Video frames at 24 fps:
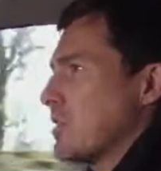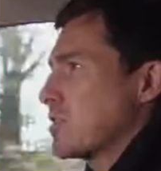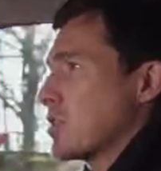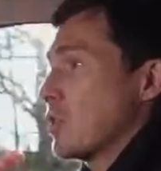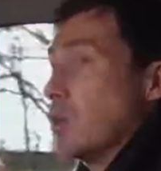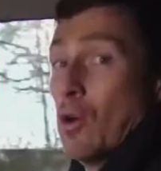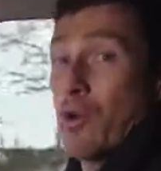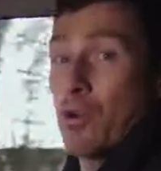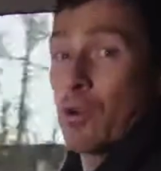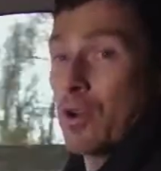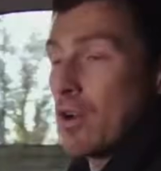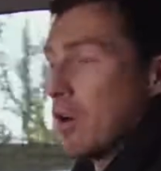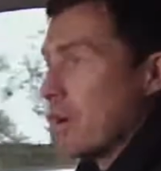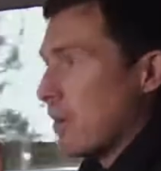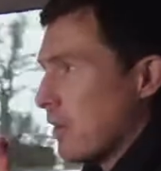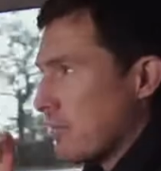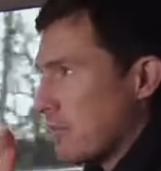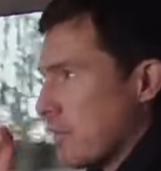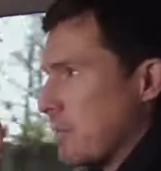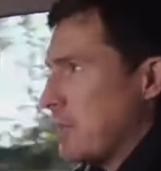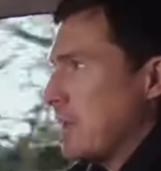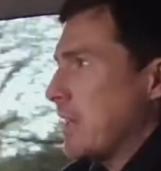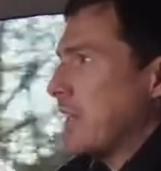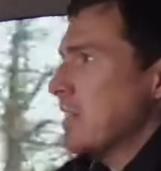it's the look
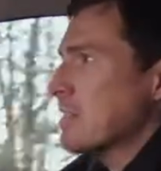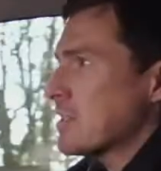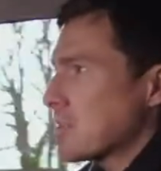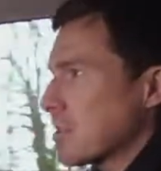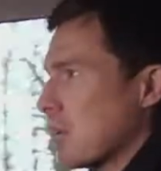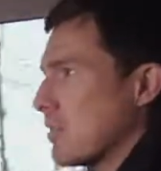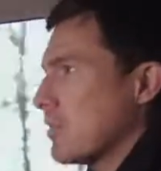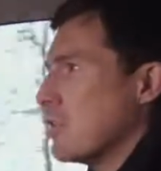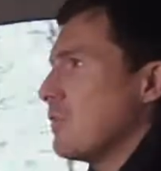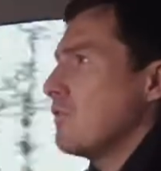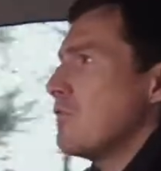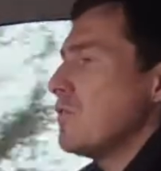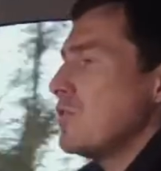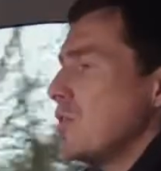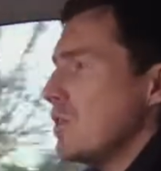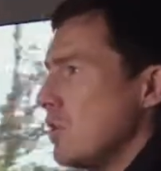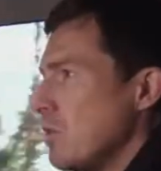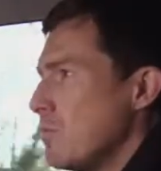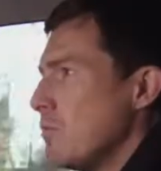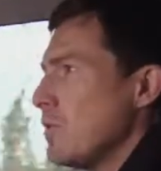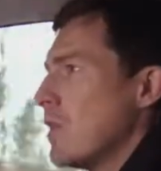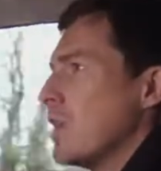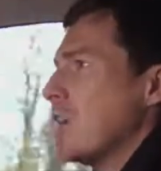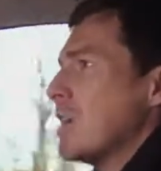from the inside, the
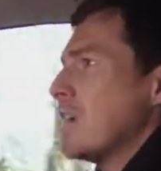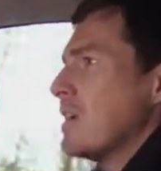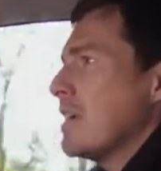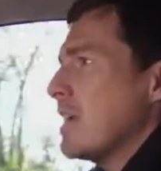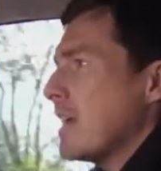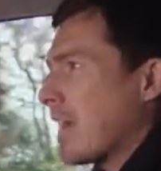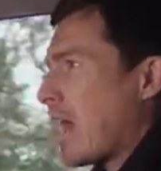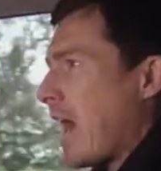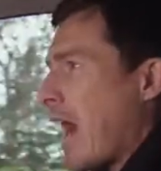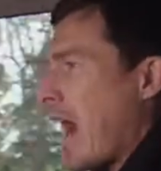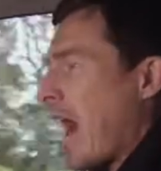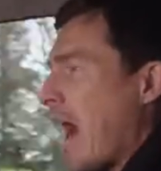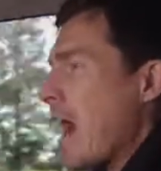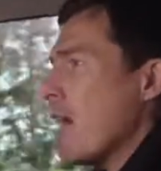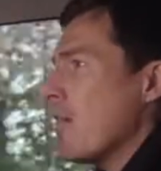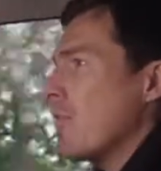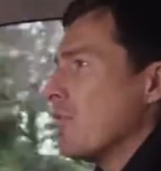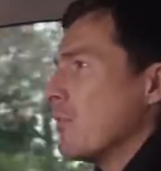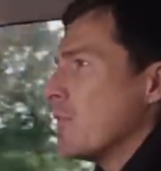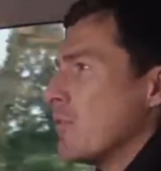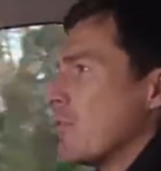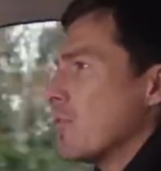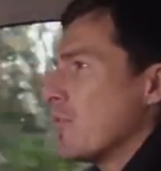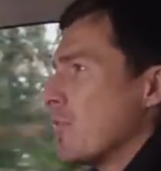view you get out
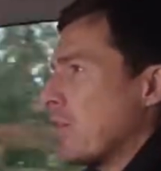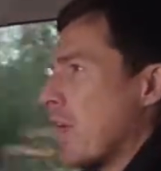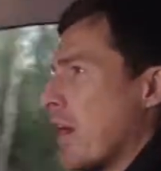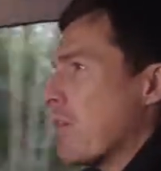of them from